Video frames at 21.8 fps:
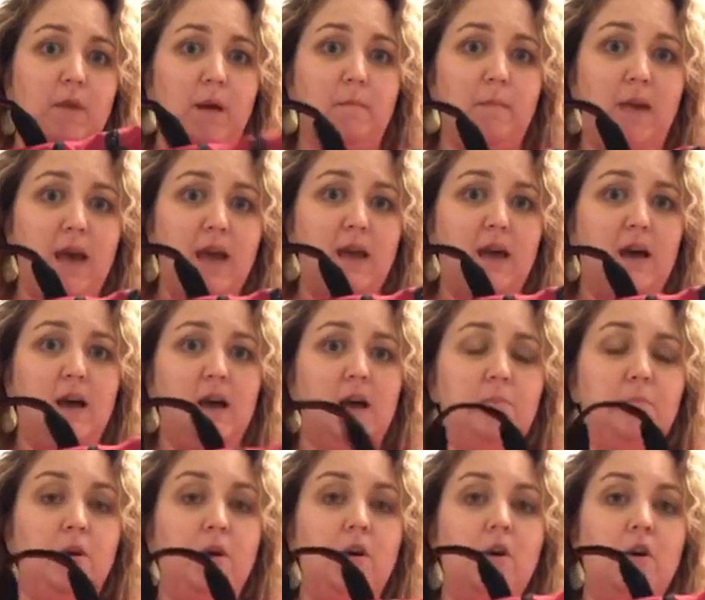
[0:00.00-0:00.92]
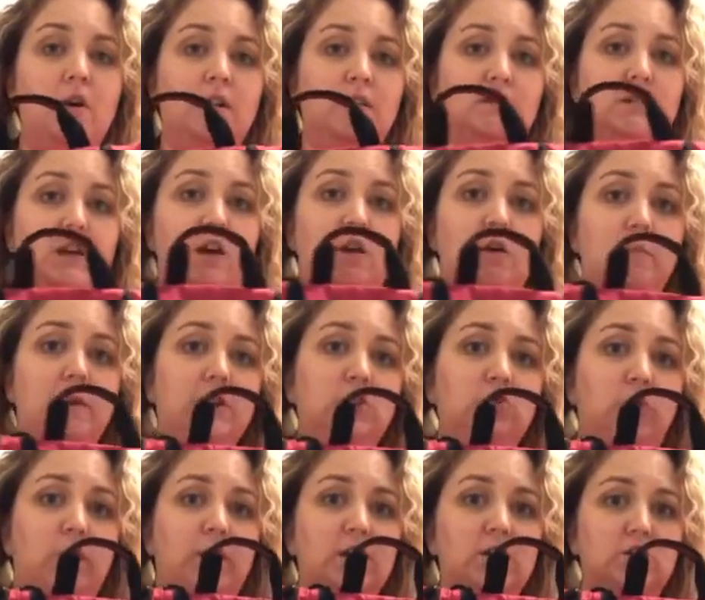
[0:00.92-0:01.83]
makeup. It's got all my
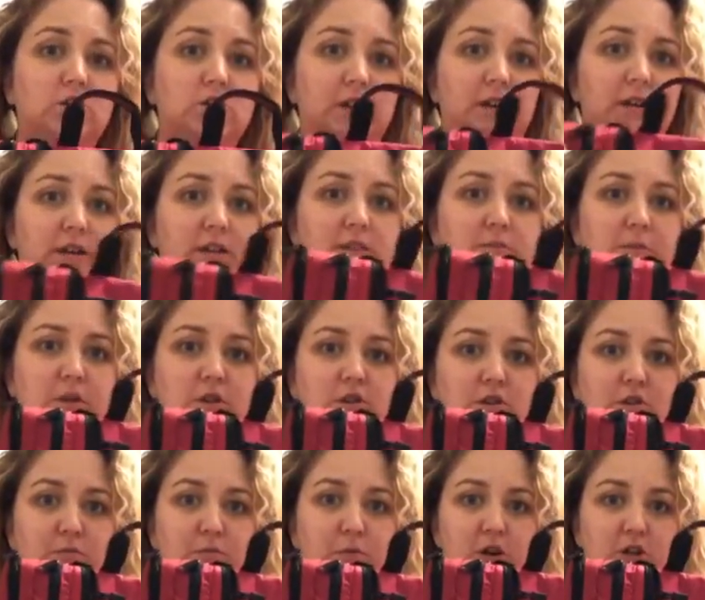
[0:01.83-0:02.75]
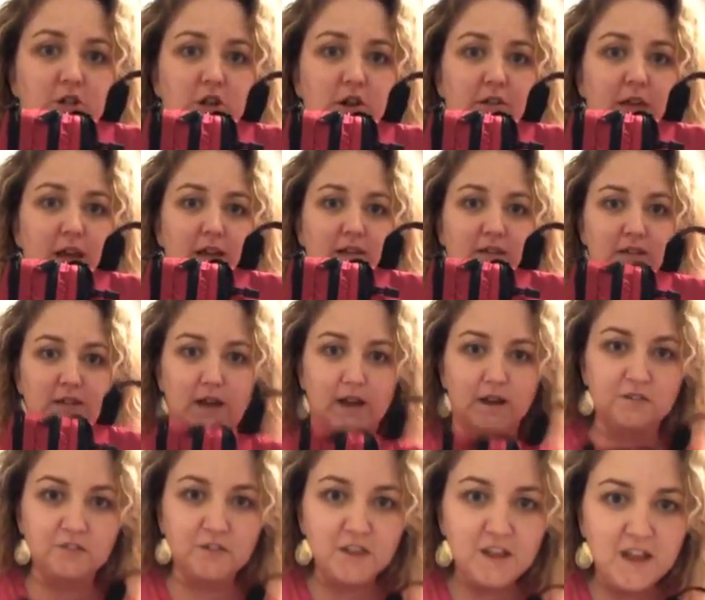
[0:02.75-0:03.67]
toiletries, my toothbrush, all that
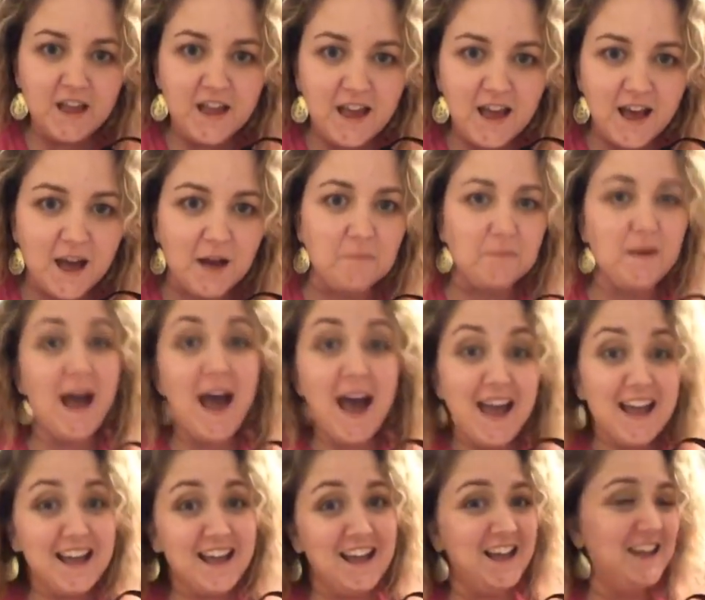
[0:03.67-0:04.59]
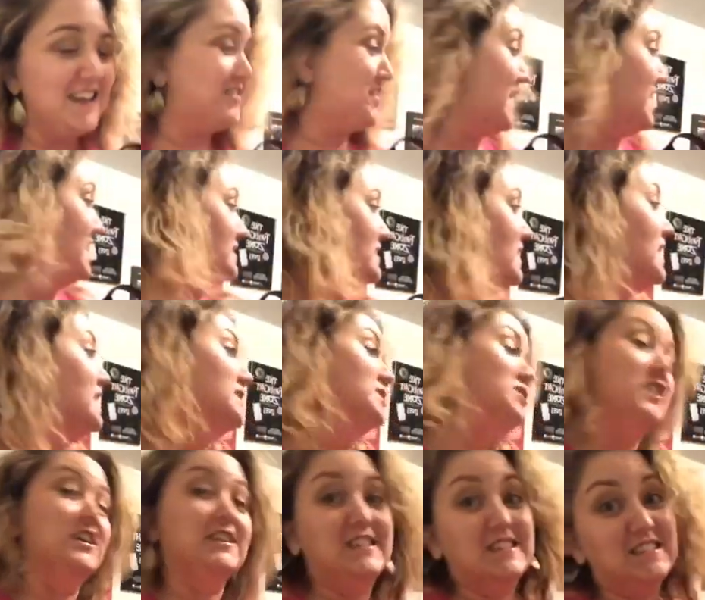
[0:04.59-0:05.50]
stuff. Um, hi, thanks.
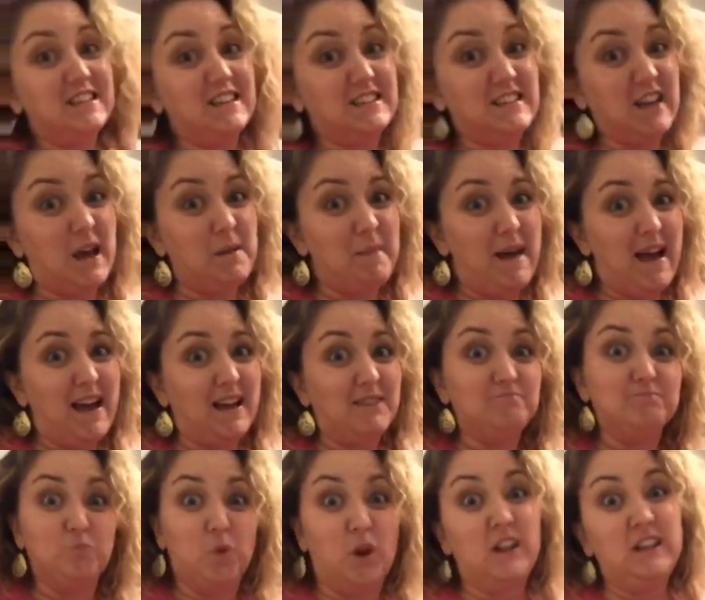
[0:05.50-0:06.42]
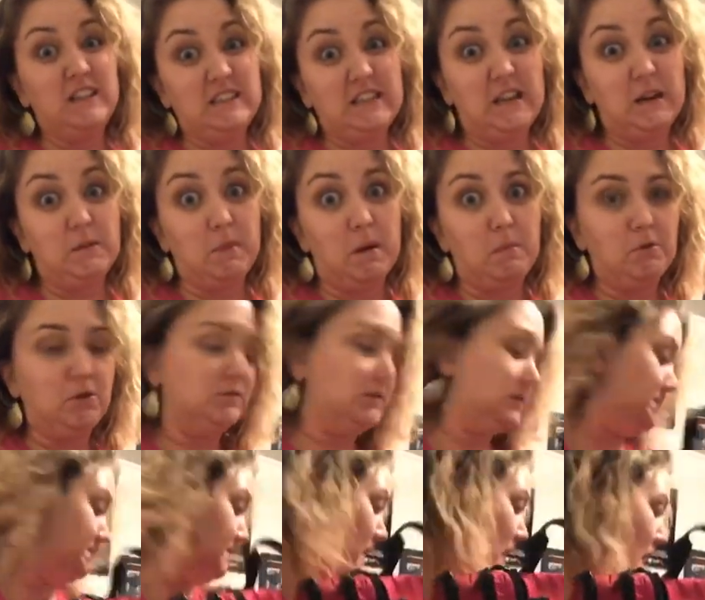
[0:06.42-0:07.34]
Sheldon says hi back while he's eating my
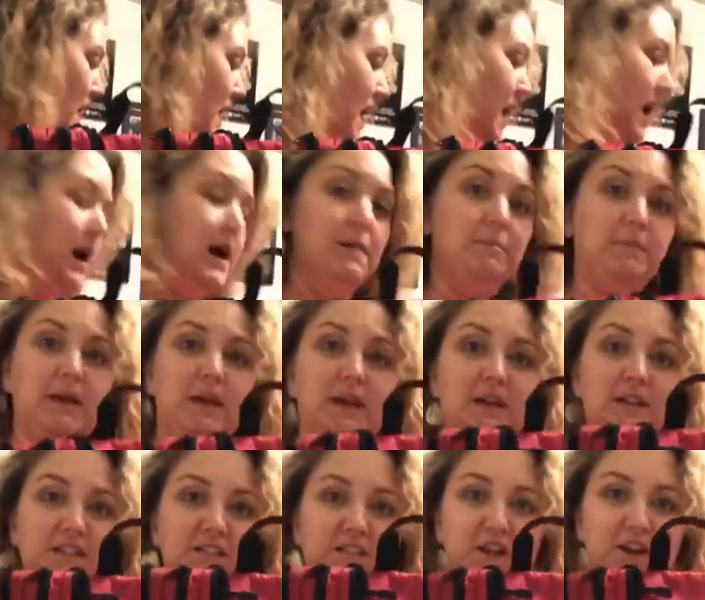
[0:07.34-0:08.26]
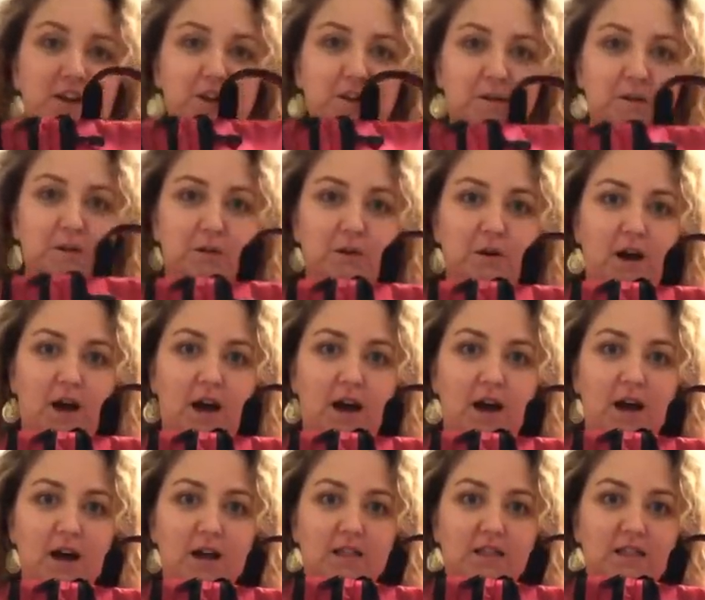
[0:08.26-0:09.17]
boots. Um, so
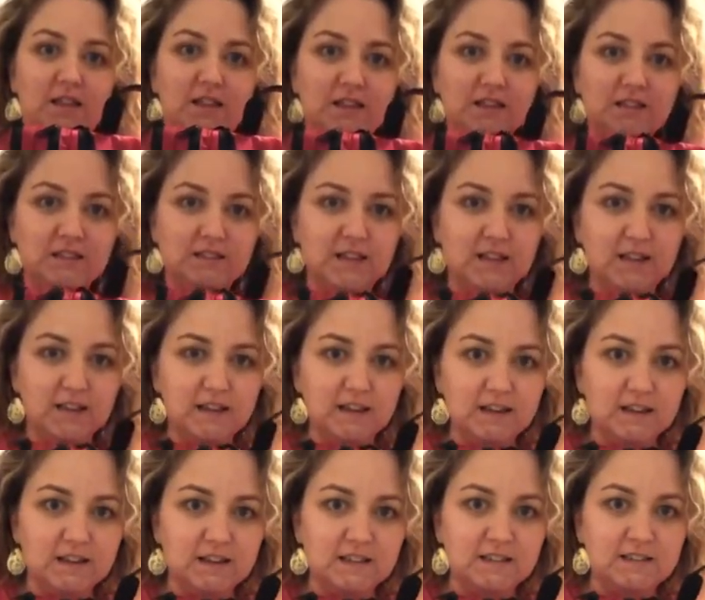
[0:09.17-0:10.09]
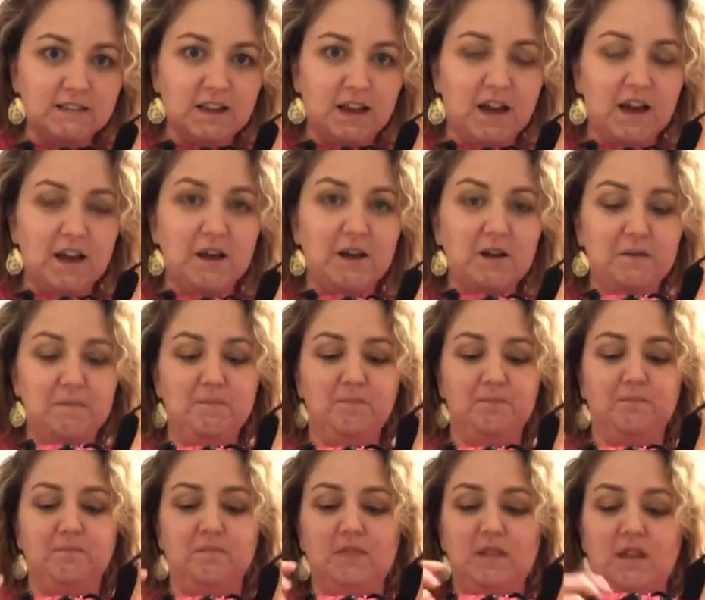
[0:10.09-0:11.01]
uh, this is
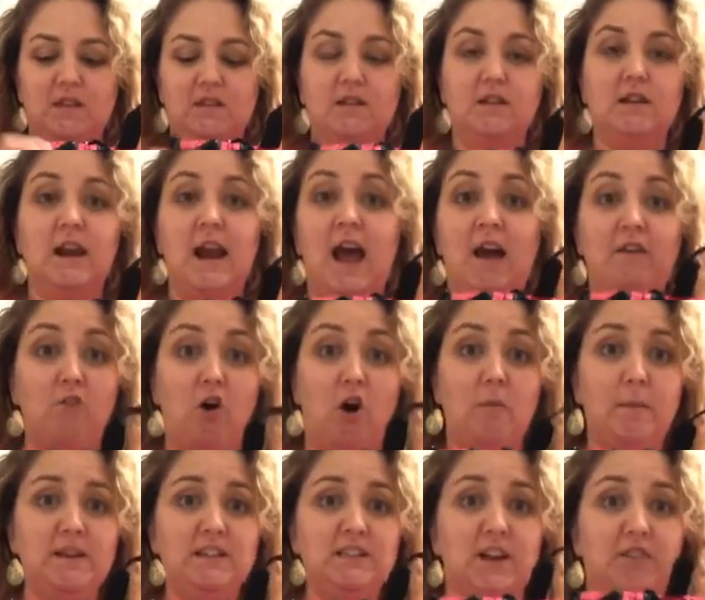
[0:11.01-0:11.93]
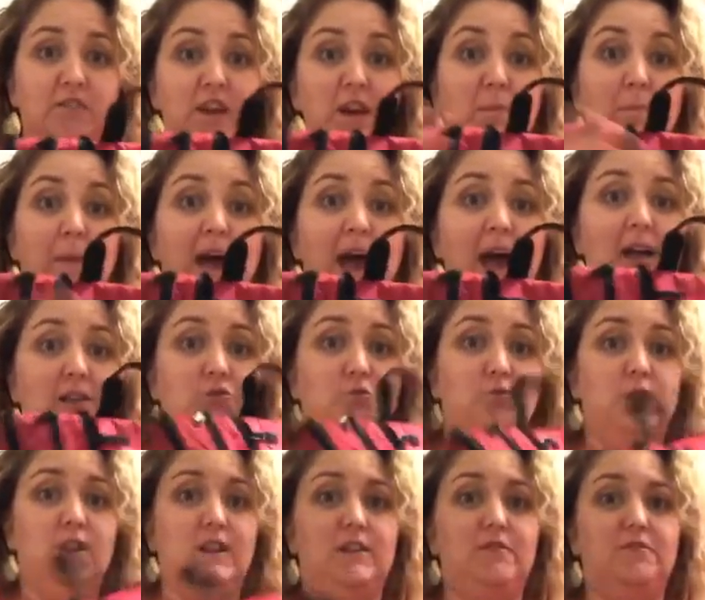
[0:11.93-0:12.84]
um, gonna have all my stuff and it packs
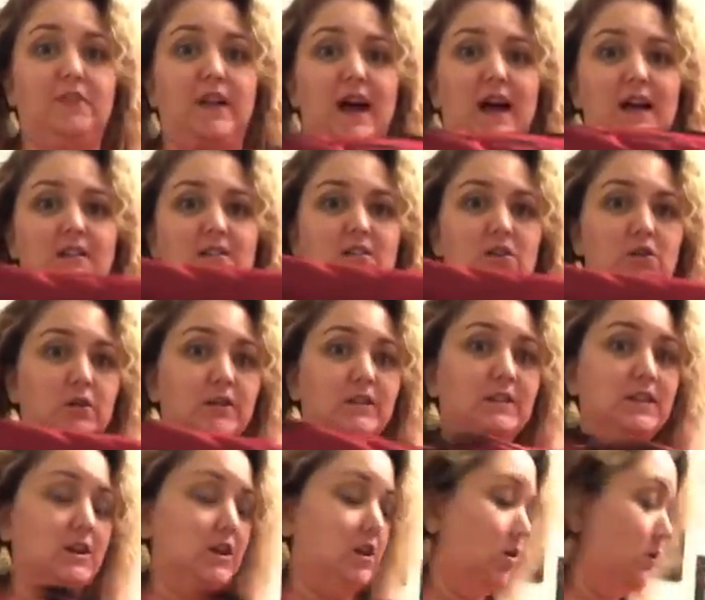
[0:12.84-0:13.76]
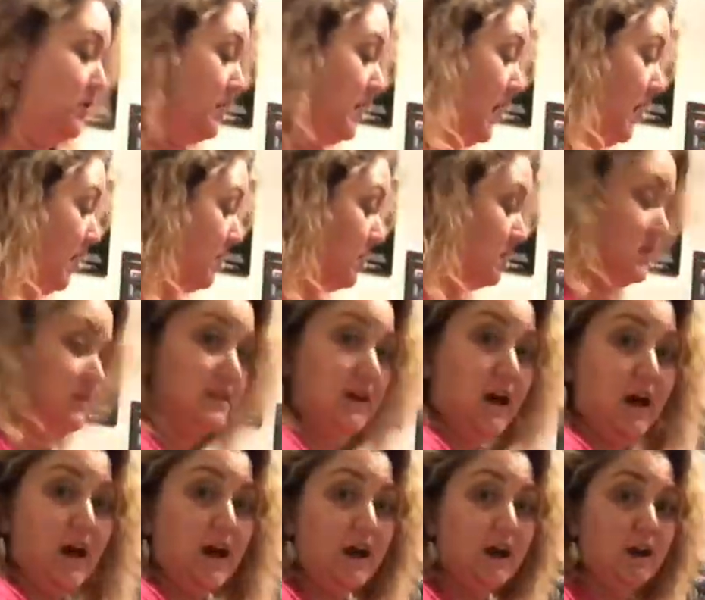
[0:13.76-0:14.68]
really flat. So it's gonna go on the other
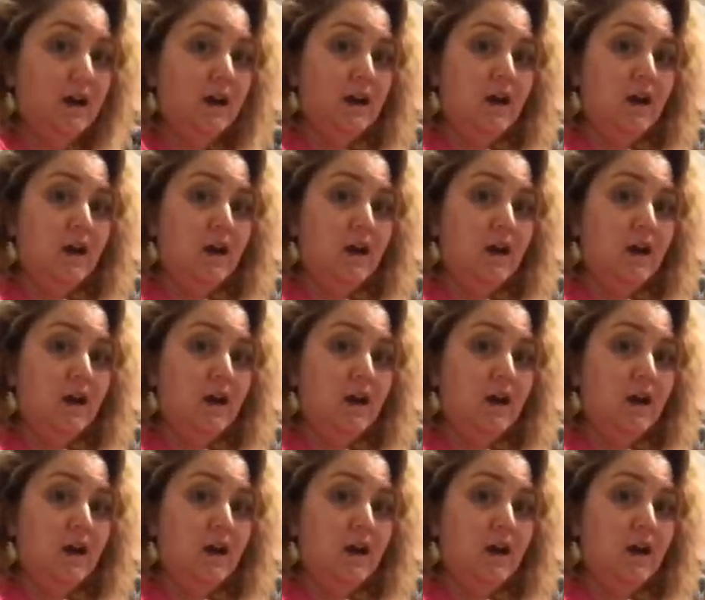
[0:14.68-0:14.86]
side